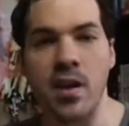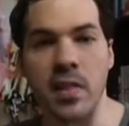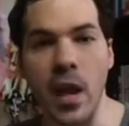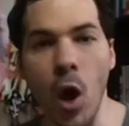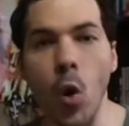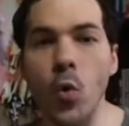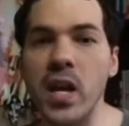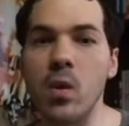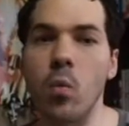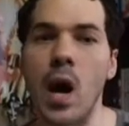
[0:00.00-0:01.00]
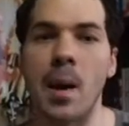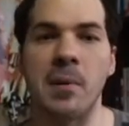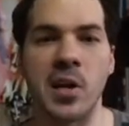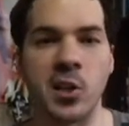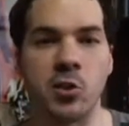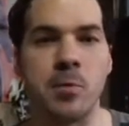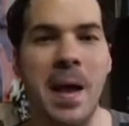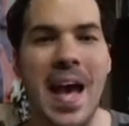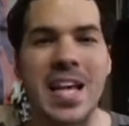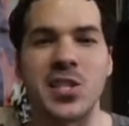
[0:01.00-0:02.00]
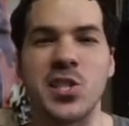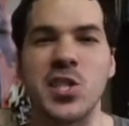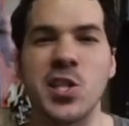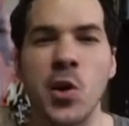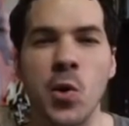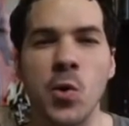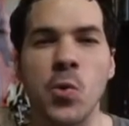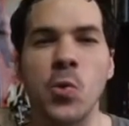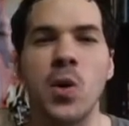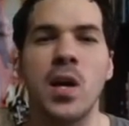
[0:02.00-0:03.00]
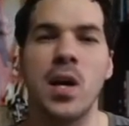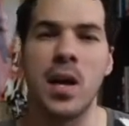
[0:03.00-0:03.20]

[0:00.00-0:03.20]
the Oniwaban group has no